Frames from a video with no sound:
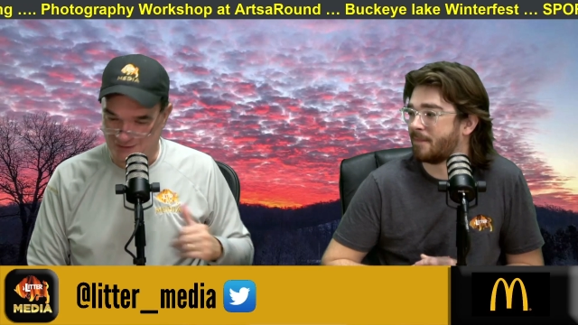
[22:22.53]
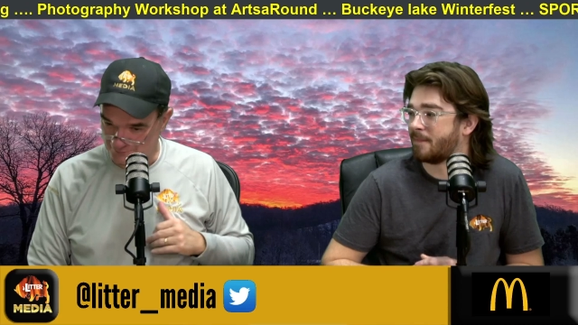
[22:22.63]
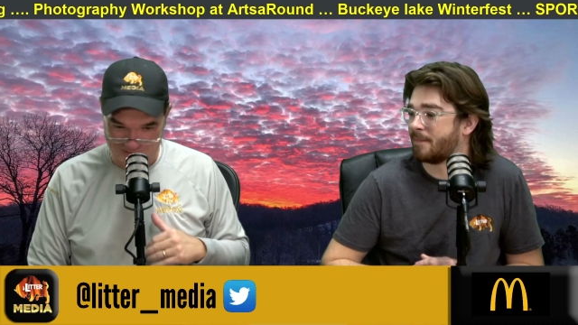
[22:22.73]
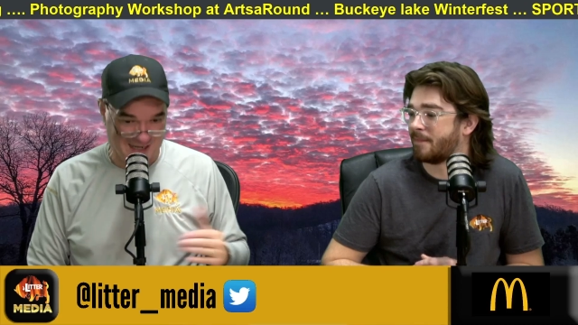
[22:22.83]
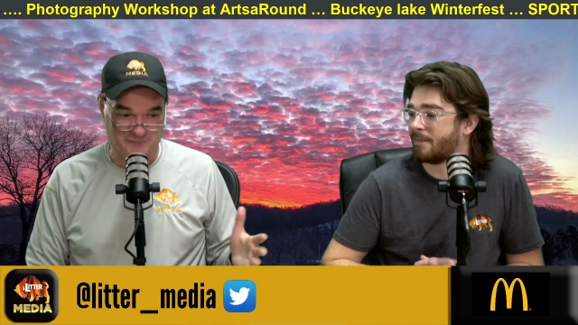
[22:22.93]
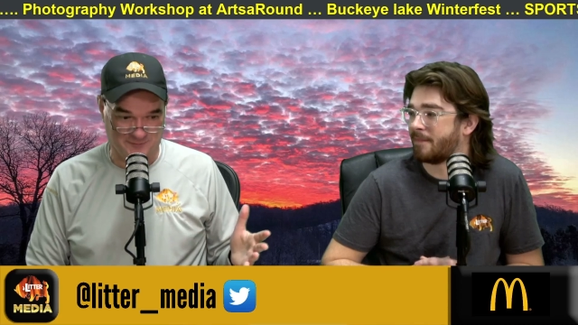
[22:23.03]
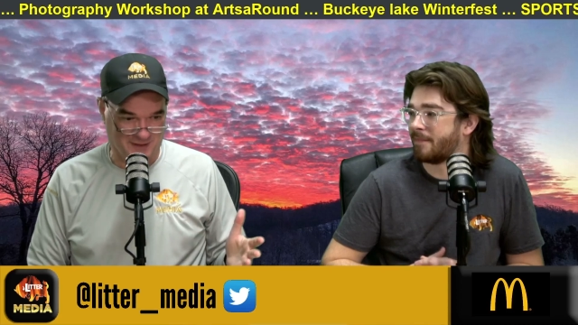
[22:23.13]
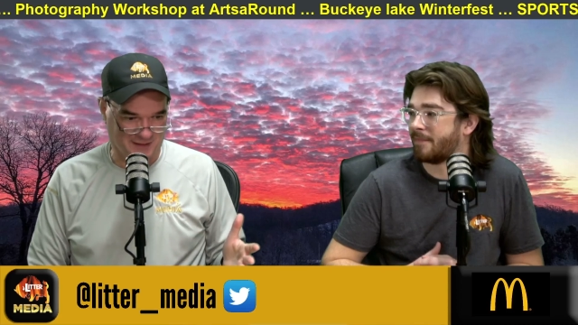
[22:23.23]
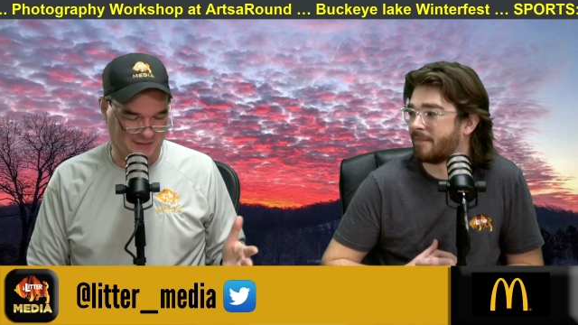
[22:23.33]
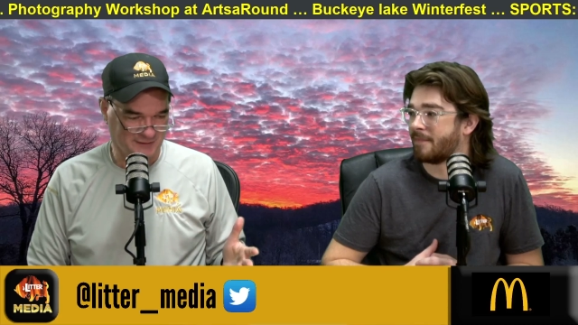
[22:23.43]
Speaker 1: it was
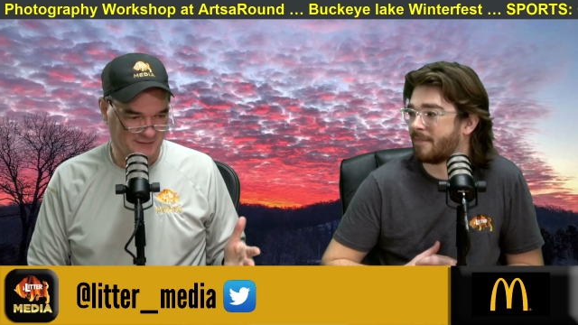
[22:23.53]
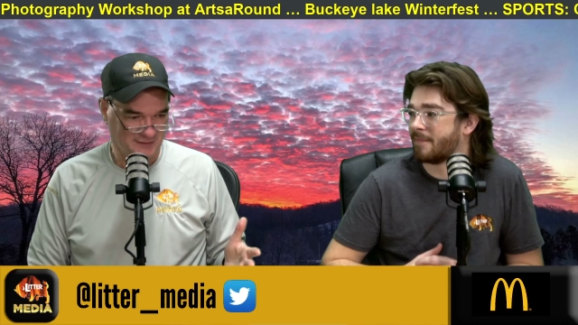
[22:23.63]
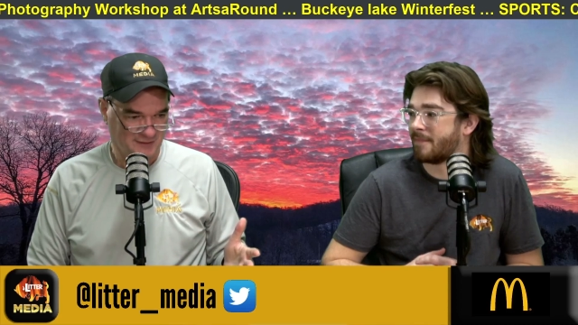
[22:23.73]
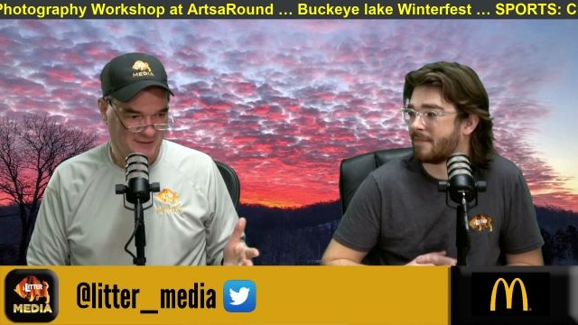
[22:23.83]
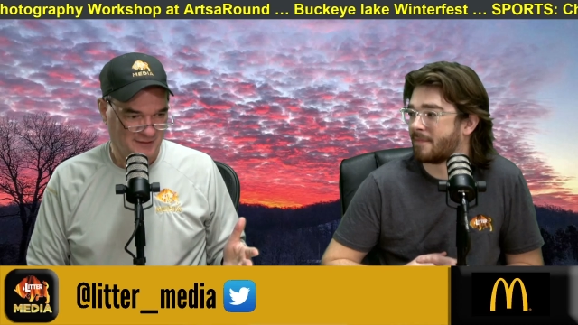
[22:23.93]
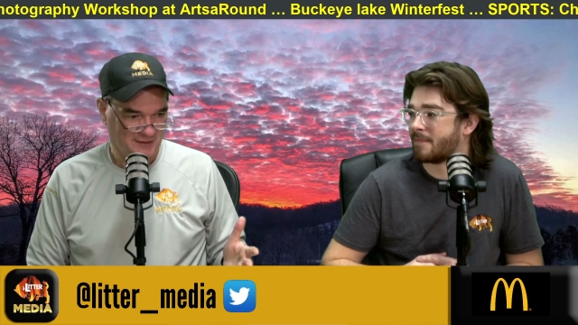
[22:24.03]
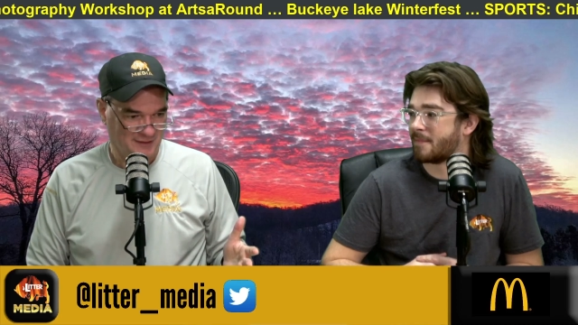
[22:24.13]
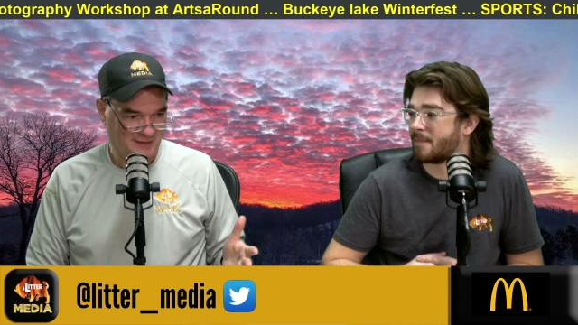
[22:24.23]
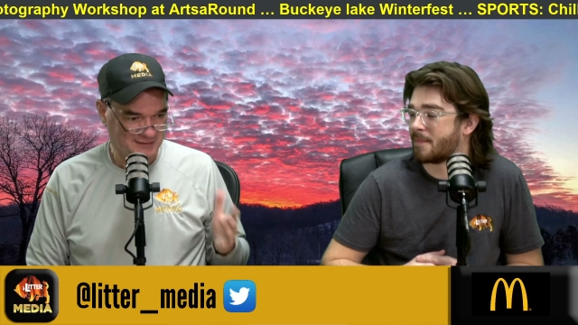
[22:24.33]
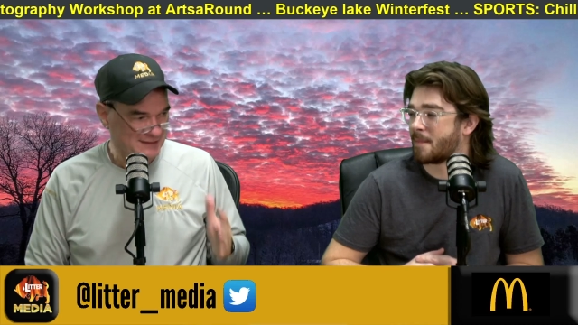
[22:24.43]
everybody.
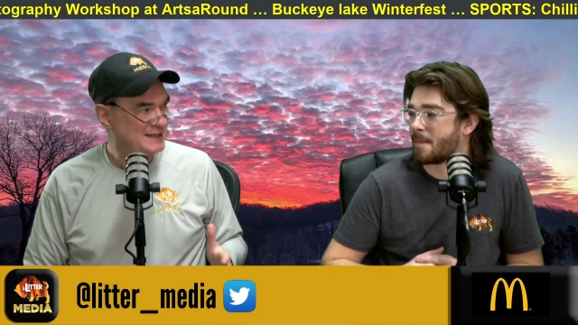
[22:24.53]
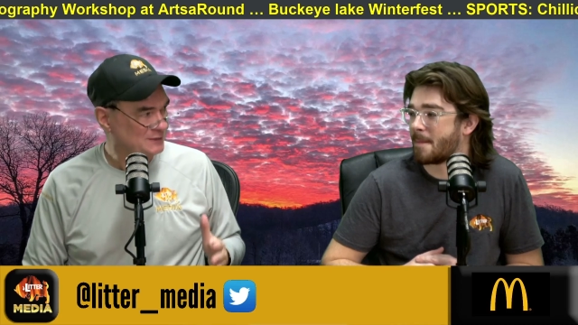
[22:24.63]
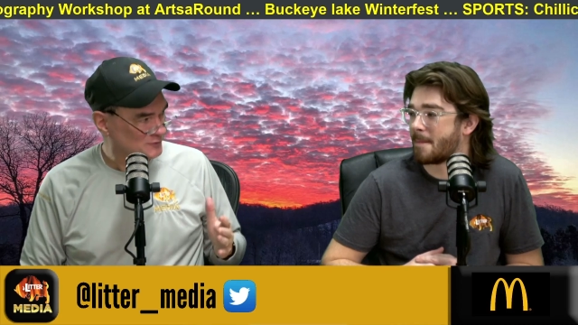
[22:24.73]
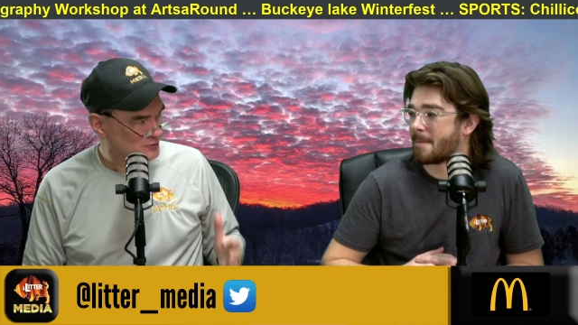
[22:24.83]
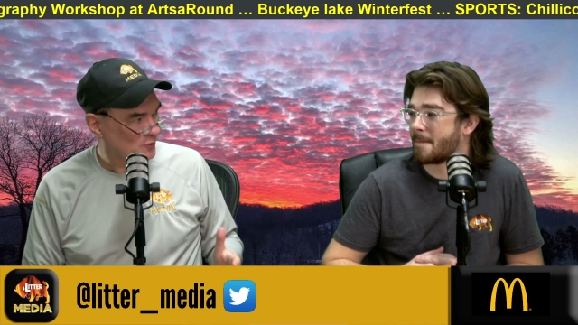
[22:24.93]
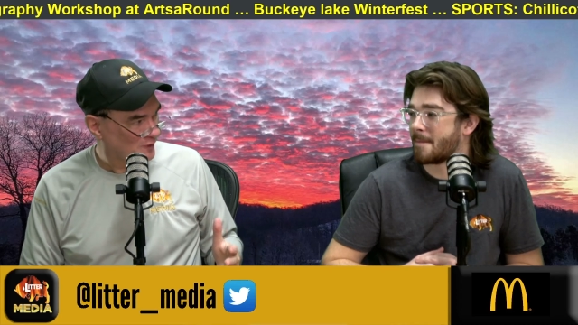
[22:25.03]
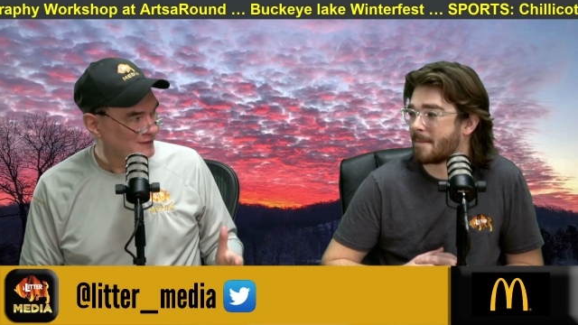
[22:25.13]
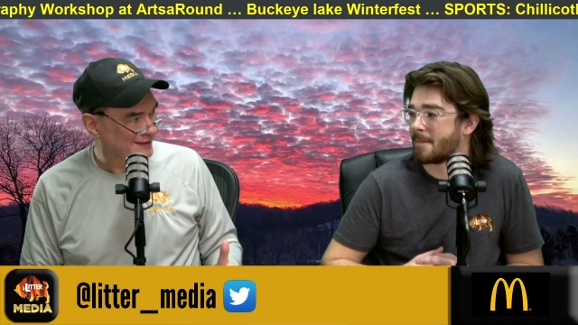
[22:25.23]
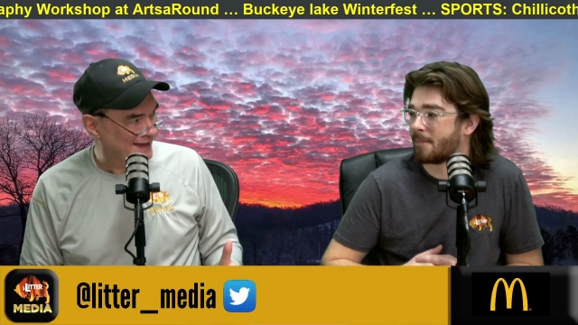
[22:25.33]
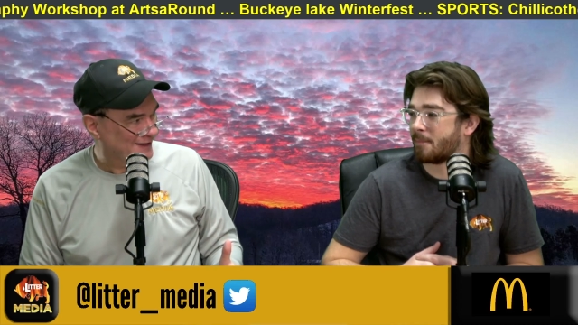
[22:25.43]
Adina was
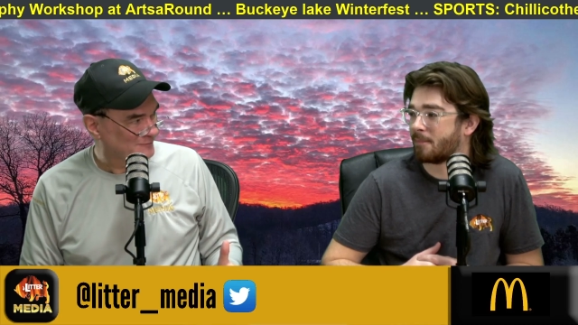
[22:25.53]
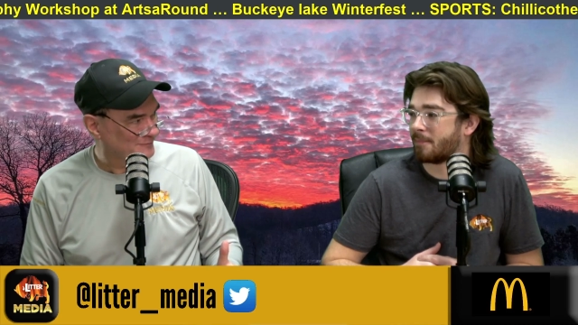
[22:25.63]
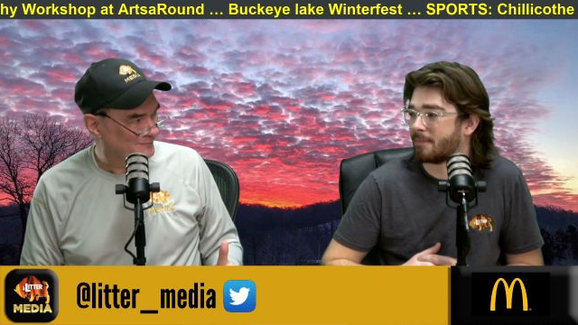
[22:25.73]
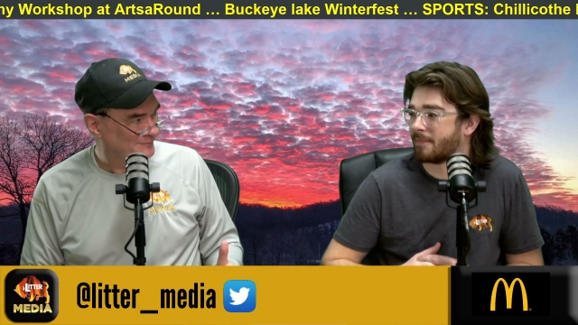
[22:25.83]
already out